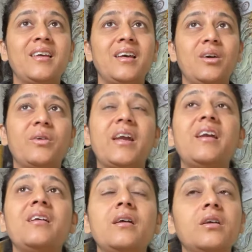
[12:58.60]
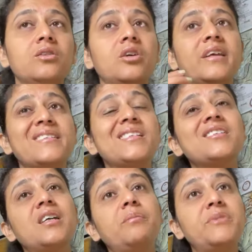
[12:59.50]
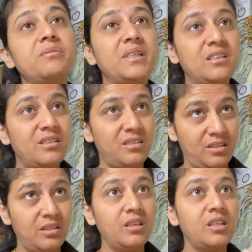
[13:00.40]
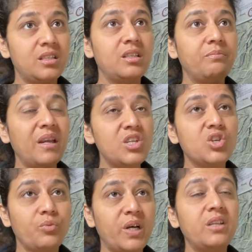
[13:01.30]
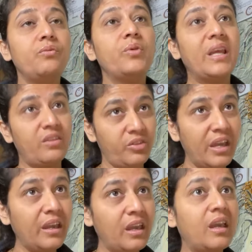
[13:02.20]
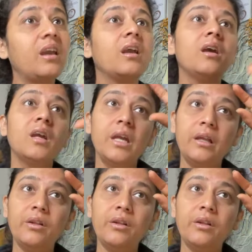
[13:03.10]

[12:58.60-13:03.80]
Okay? So rectus abdominis is the major one we are thinking in